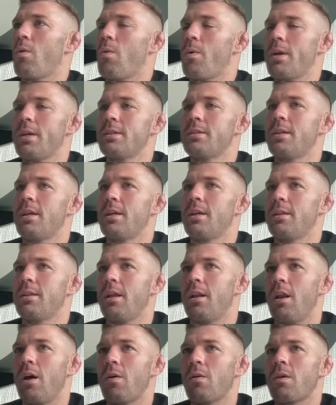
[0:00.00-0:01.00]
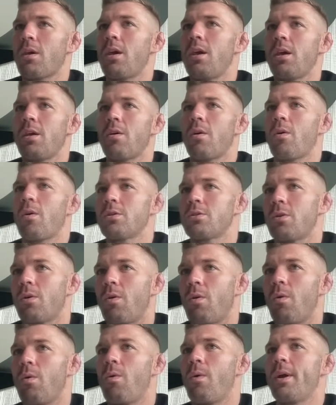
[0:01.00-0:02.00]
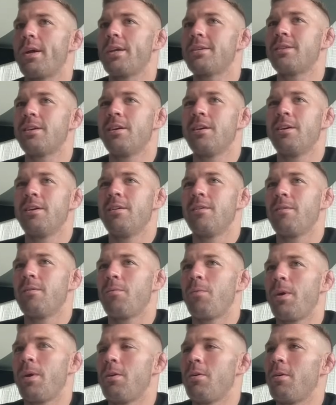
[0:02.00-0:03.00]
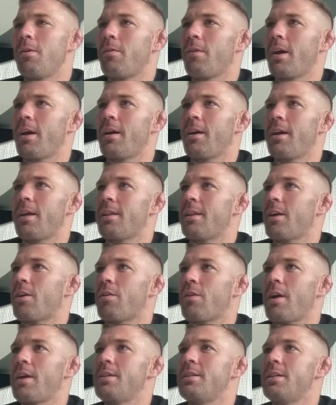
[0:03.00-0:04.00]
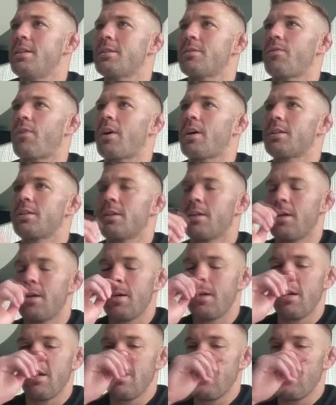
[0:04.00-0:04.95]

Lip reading: Always the low-key cards are always where you get the craziest fights.